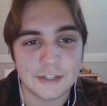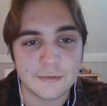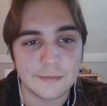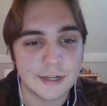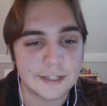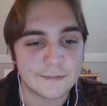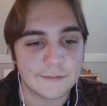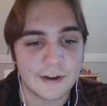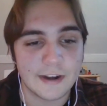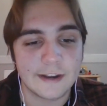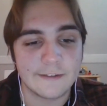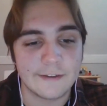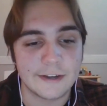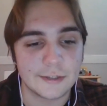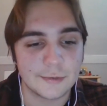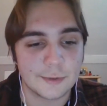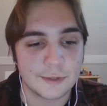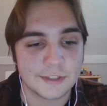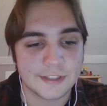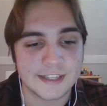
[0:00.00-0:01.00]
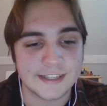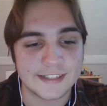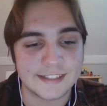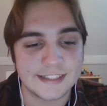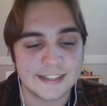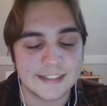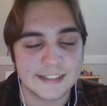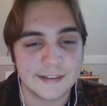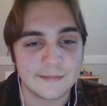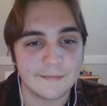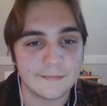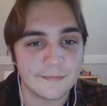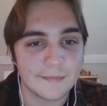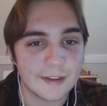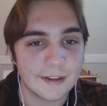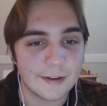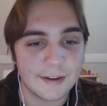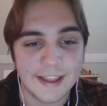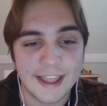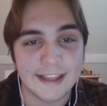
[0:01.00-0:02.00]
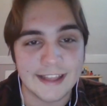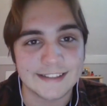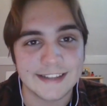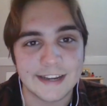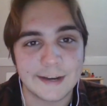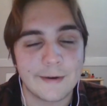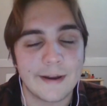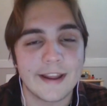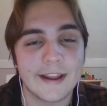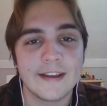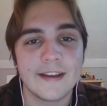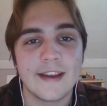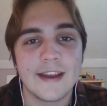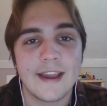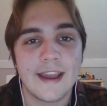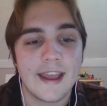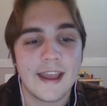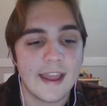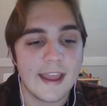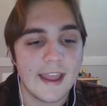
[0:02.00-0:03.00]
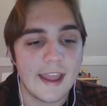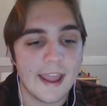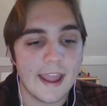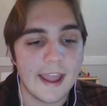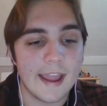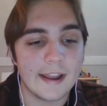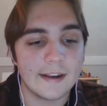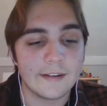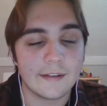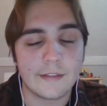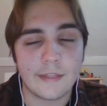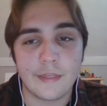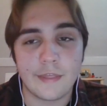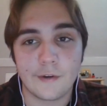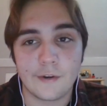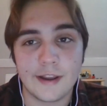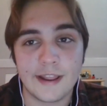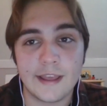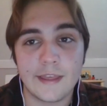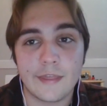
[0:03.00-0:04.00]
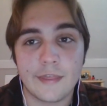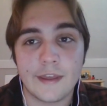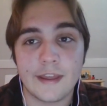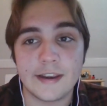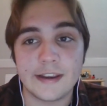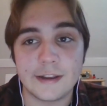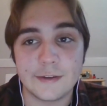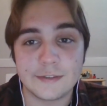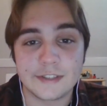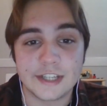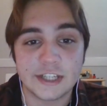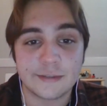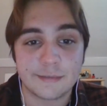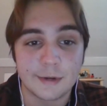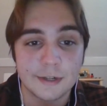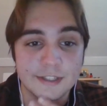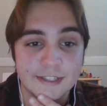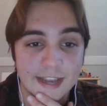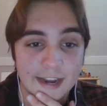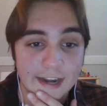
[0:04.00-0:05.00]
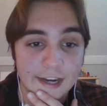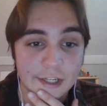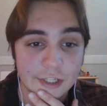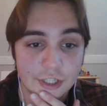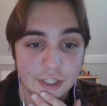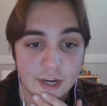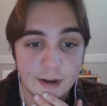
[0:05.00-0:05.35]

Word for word: yet anyway and 30th in usage percentage among all those drafted.